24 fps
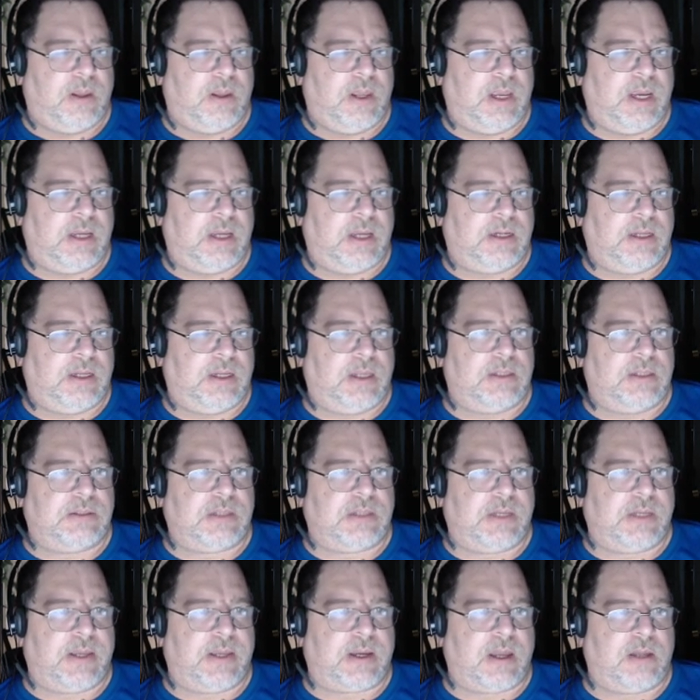and
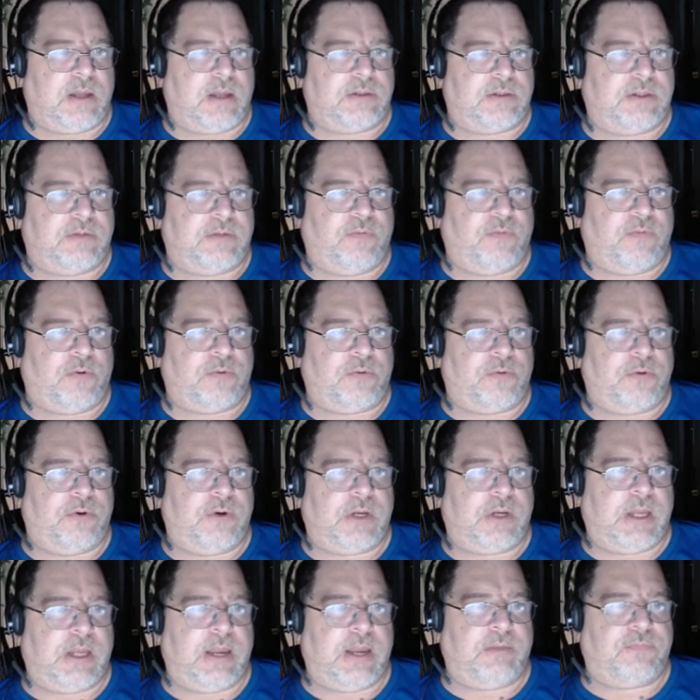inside that content folder you're
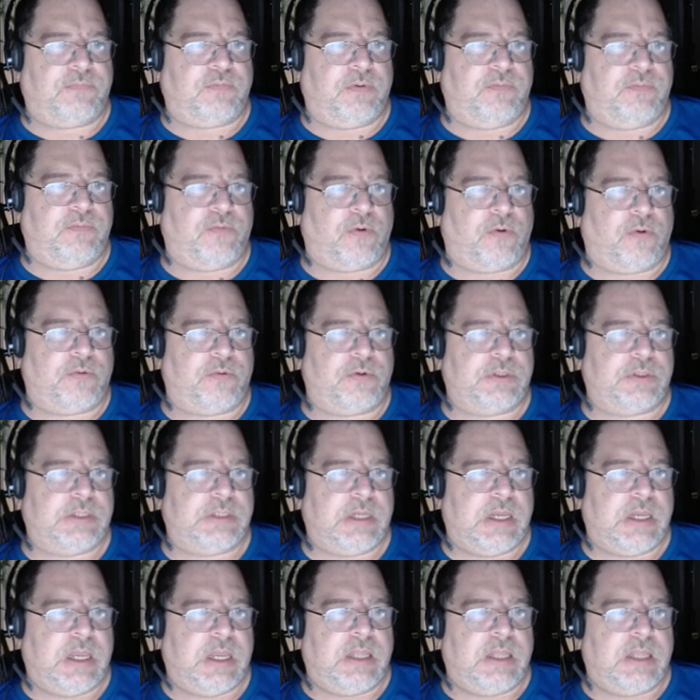going to have 3 folders.
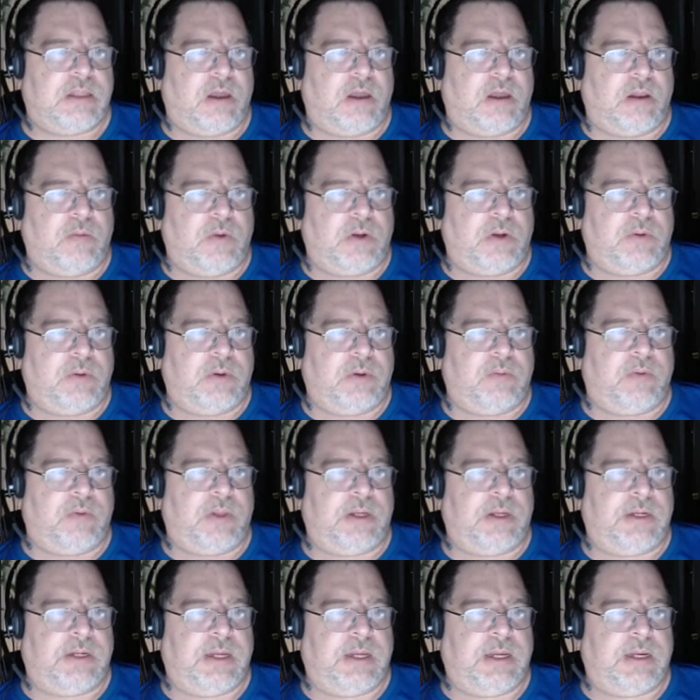The only one that we
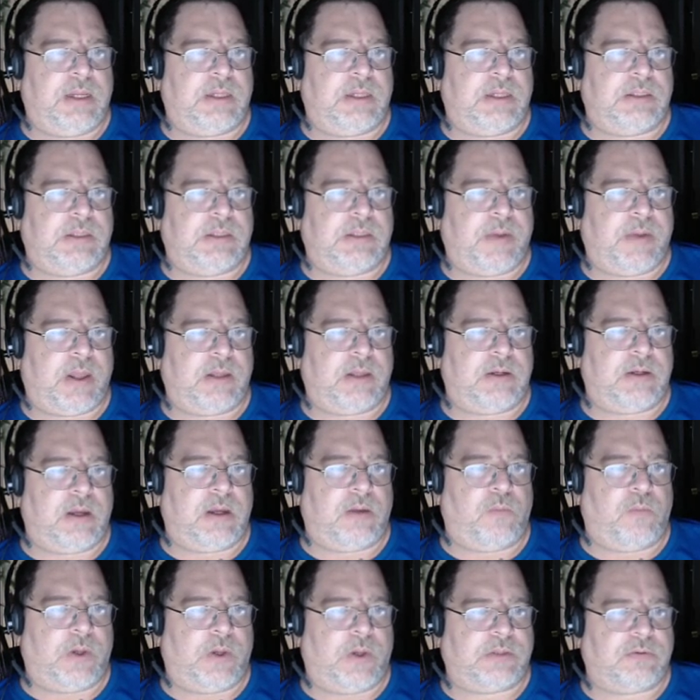really need is the
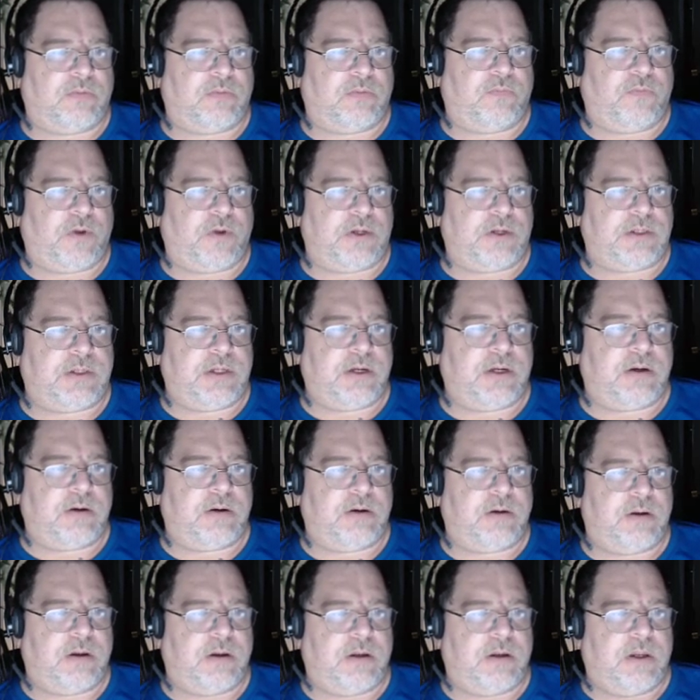Polygon Western
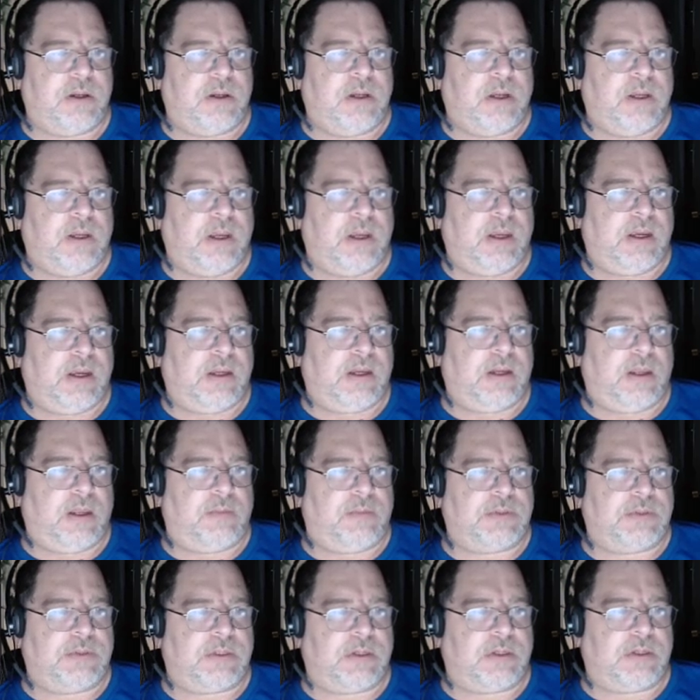Frontier, and I'm
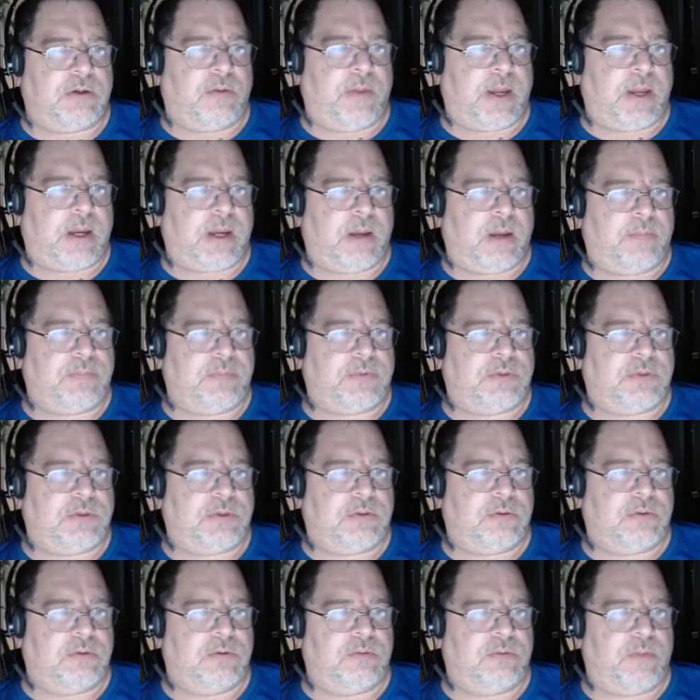just going to go back up
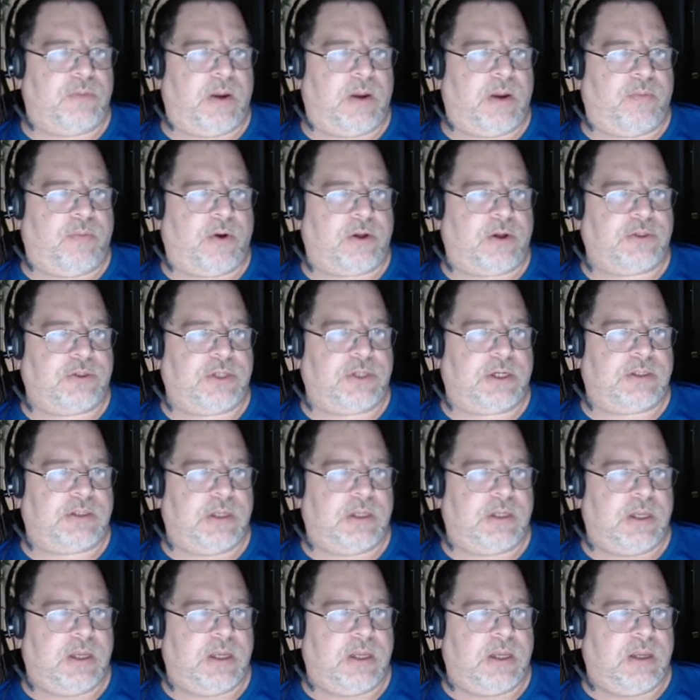to my project.
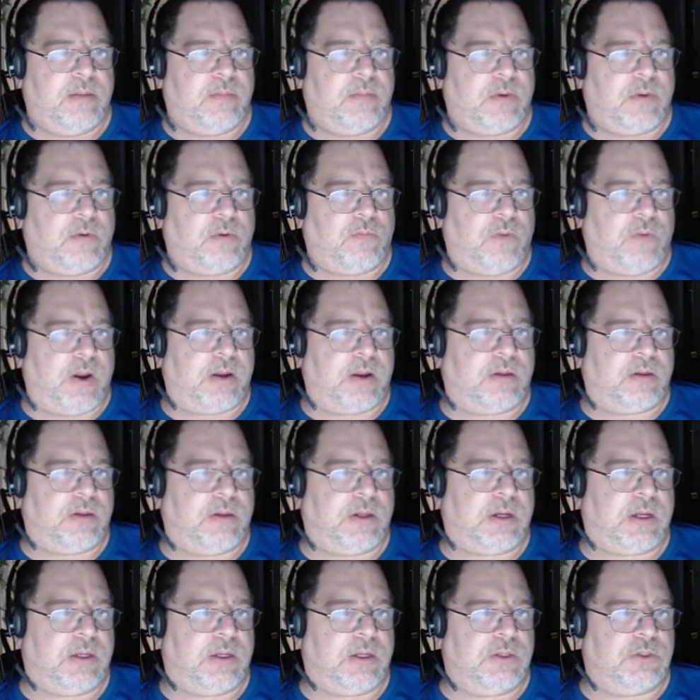I'm going to right
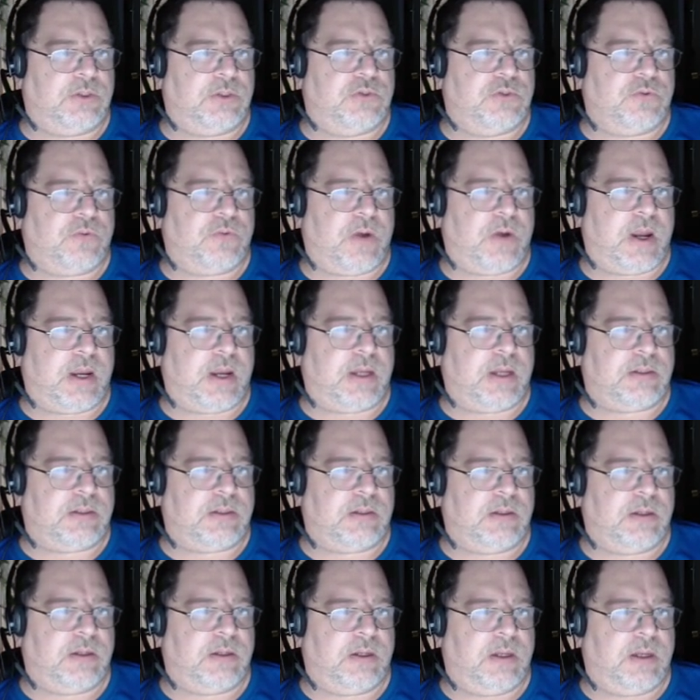click, drag it,
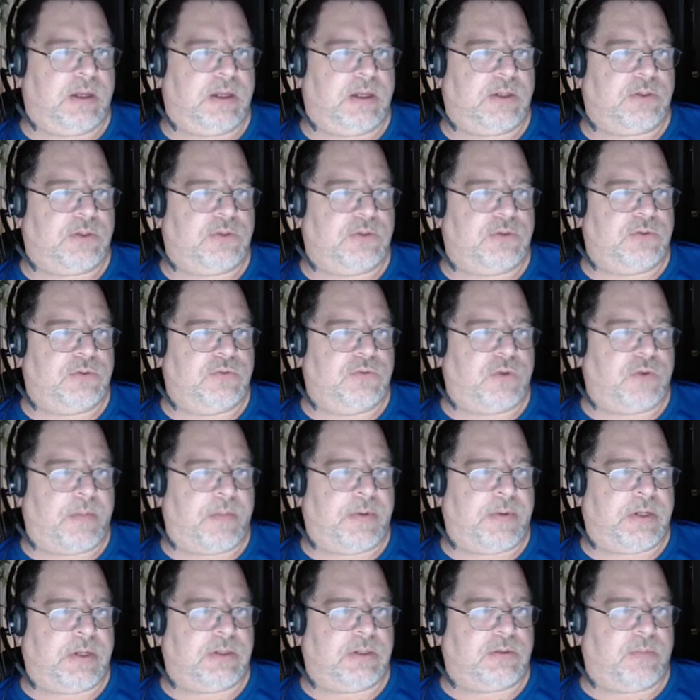and drop
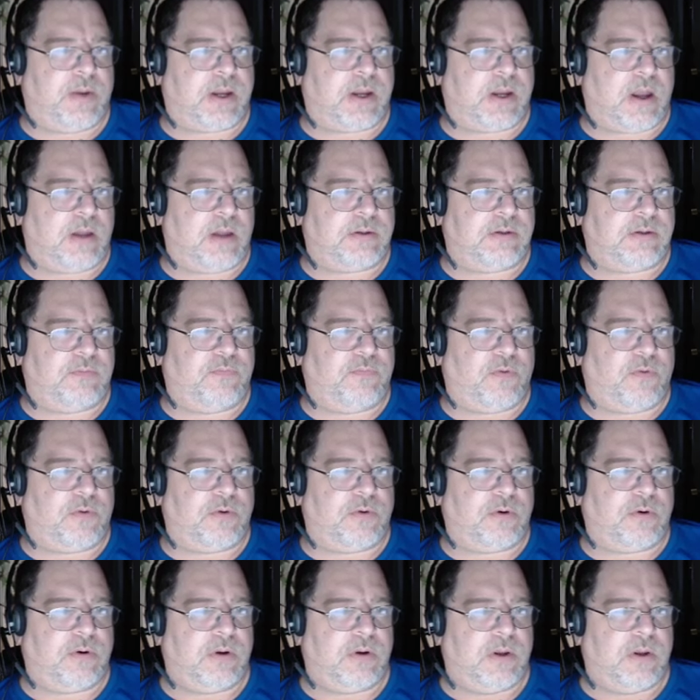it into my content
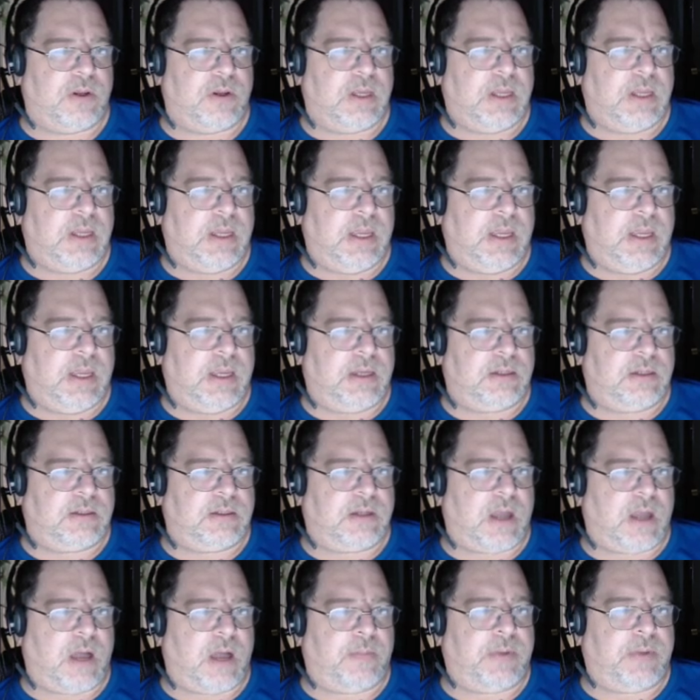folder and
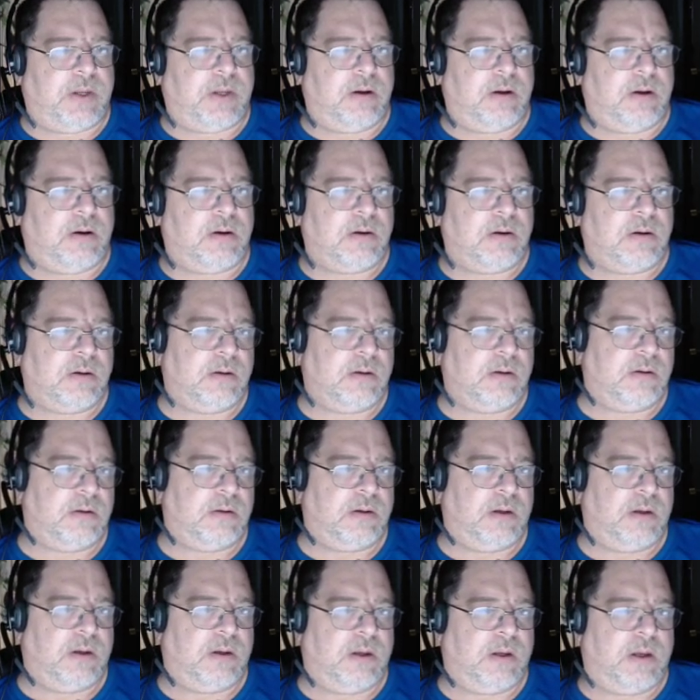copy here,
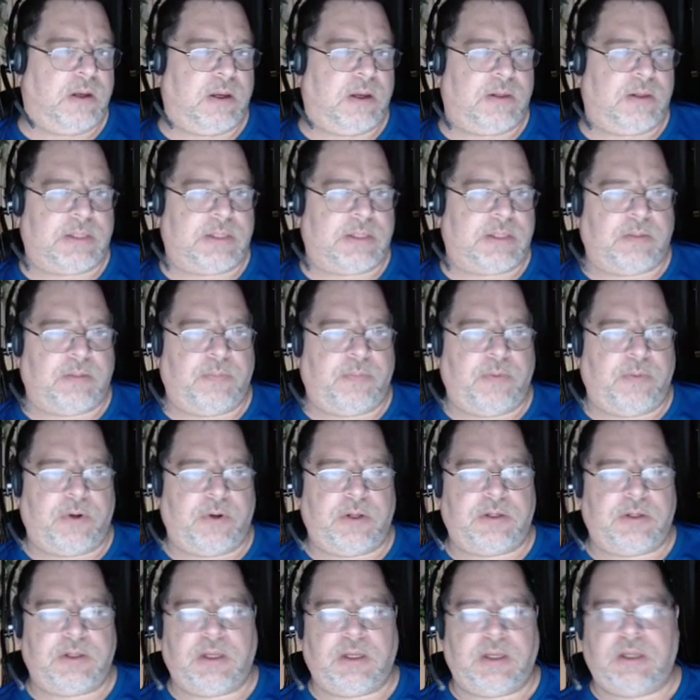and that's going to put
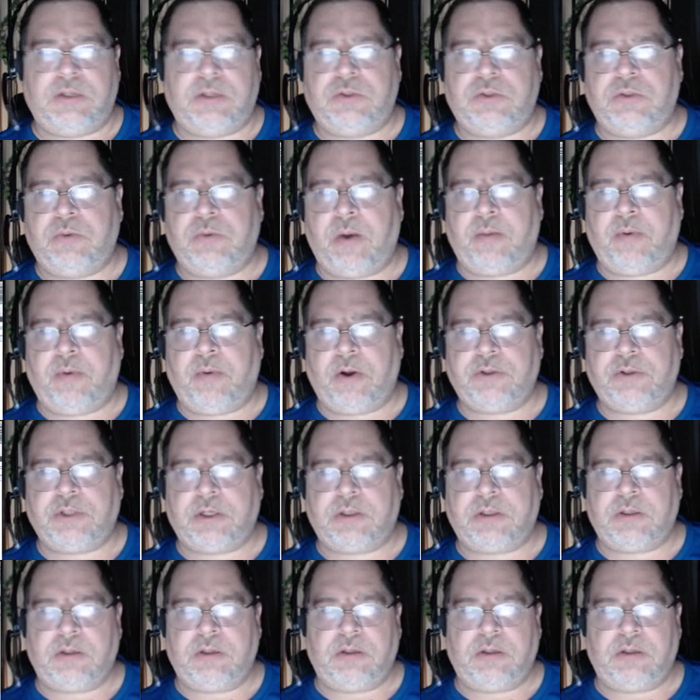it into my project.